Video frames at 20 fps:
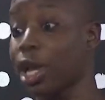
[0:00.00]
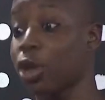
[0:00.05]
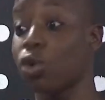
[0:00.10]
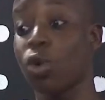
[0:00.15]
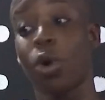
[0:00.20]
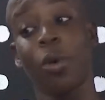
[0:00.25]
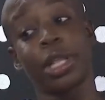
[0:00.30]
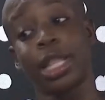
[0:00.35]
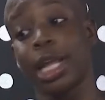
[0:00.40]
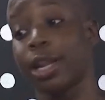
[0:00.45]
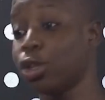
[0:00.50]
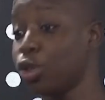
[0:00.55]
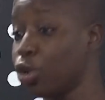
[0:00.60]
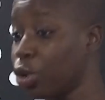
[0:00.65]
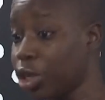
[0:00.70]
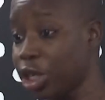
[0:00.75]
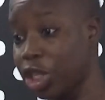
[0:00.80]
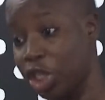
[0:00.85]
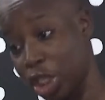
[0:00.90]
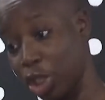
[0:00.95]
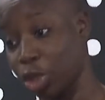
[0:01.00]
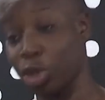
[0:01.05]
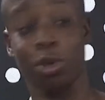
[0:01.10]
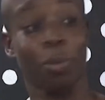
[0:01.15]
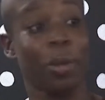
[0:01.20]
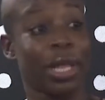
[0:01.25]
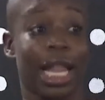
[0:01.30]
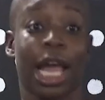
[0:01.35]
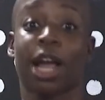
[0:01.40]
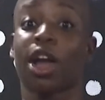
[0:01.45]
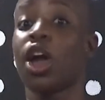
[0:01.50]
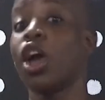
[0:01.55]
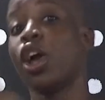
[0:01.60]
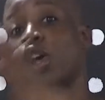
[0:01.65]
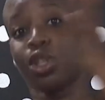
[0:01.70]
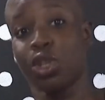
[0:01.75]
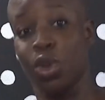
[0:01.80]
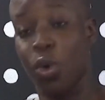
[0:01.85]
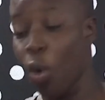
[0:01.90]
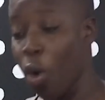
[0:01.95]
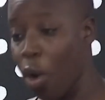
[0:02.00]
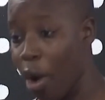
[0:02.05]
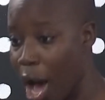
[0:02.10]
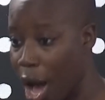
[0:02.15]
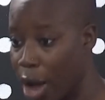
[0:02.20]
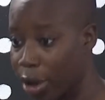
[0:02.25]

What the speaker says: like, you all were telling Doyin shit. So it meant like the whole